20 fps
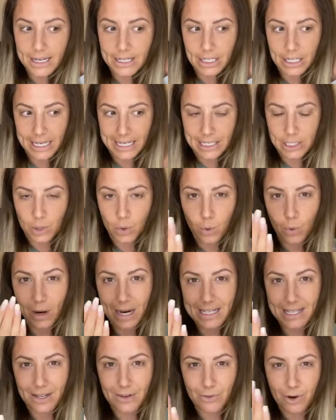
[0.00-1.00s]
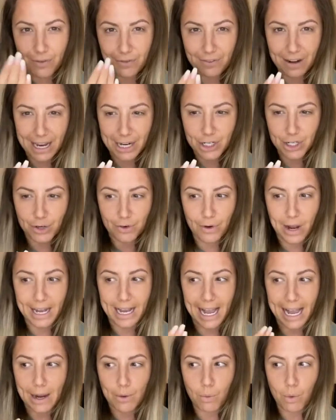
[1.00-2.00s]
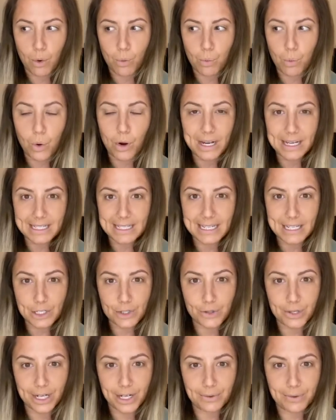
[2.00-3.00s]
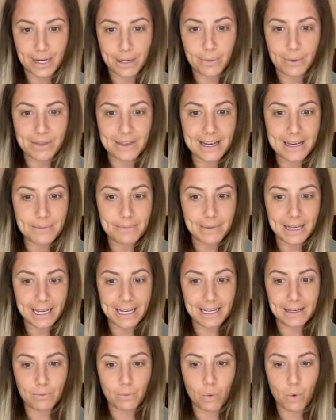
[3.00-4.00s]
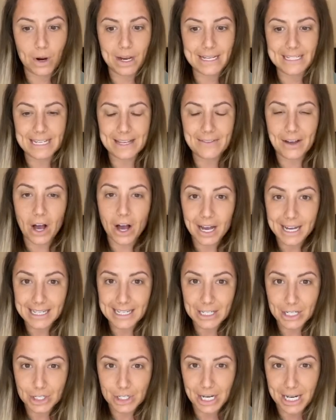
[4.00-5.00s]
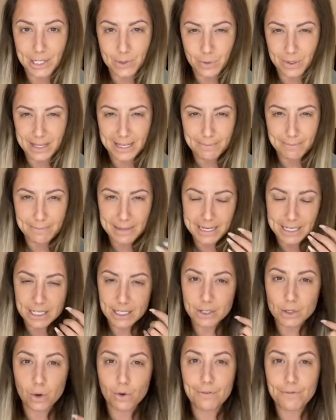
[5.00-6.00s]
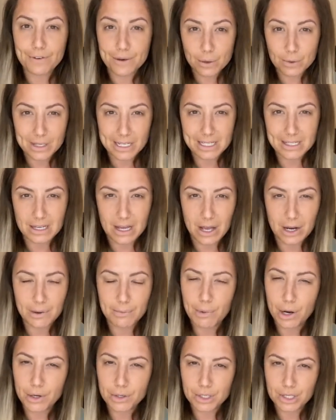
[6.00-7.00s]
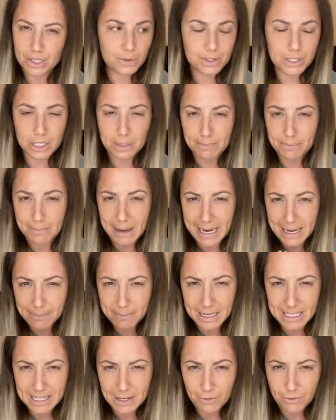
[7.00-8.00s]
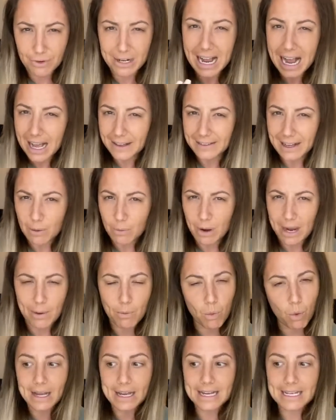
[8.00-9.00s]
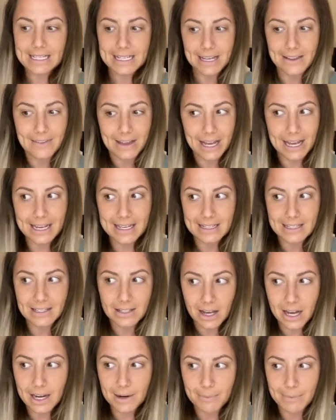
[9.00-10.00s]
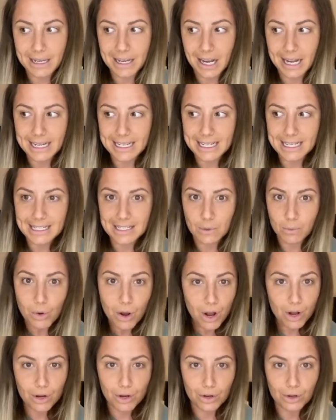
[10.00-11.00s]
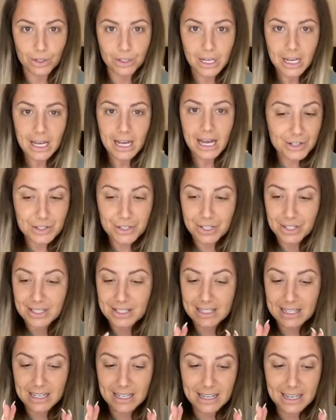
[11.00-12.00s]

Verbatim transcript: it's always a reflection of okay well what is it triggering within me what is it that i need to change within me to not feel these certain emotions to make myself react that way what is it that inside of me i need to work on just